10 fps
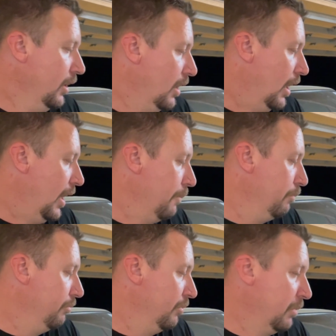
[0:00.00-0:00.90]

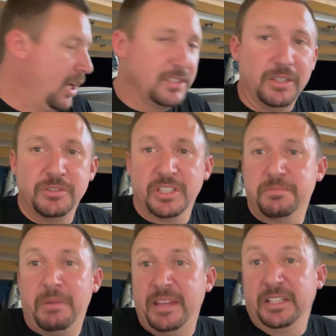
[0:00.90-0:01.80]
But also just,
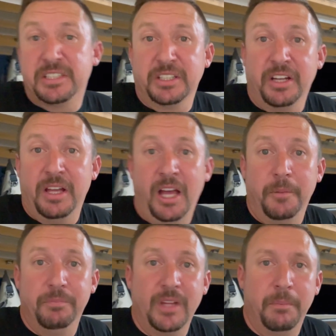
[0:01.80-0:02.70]
I think it's going to
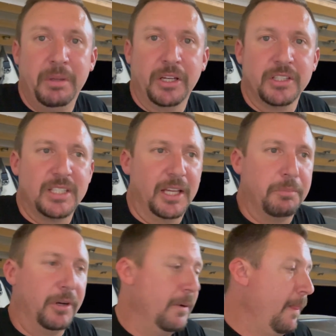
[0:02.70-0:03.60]
help be a good selling
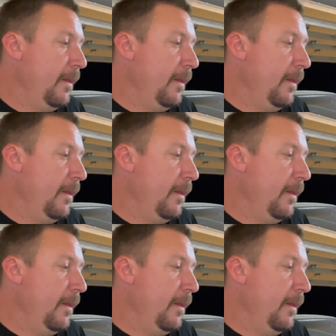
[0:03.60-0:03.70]
point.